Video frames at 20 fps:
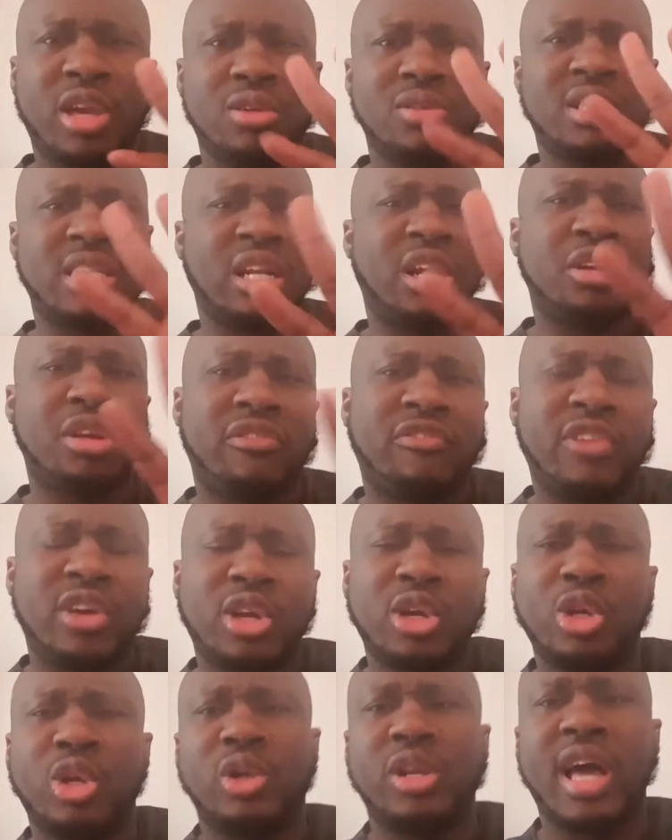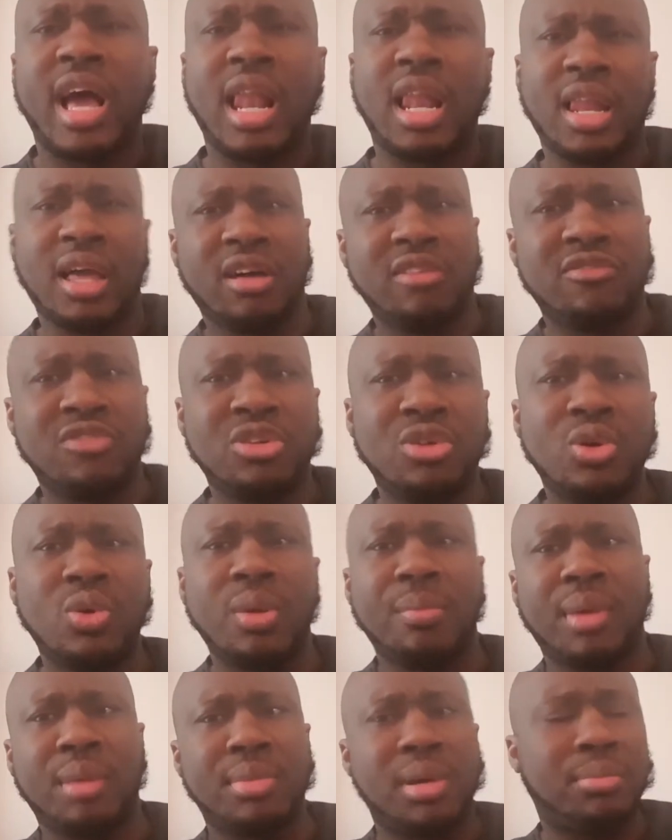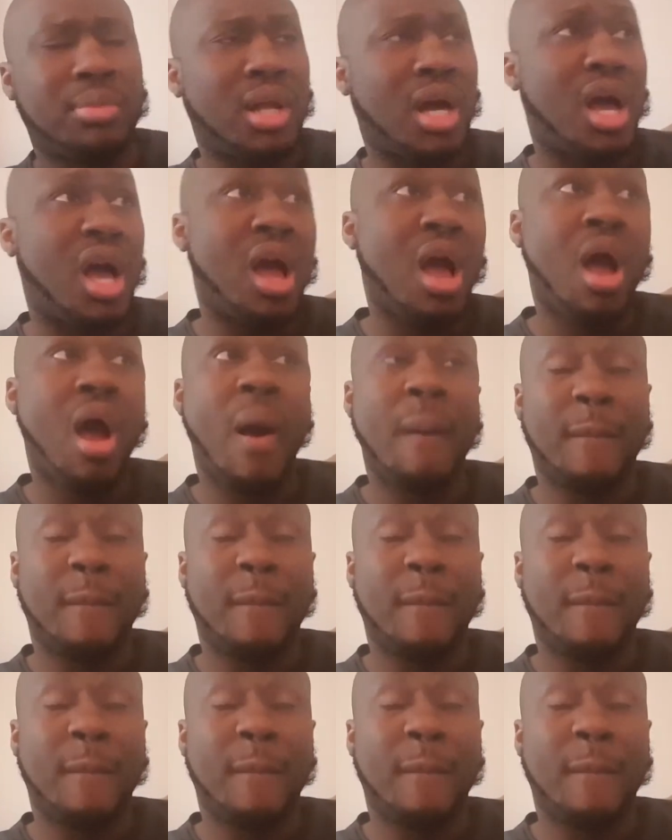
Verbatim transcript: you see it on your finger, you know that I love you and blah blah blah."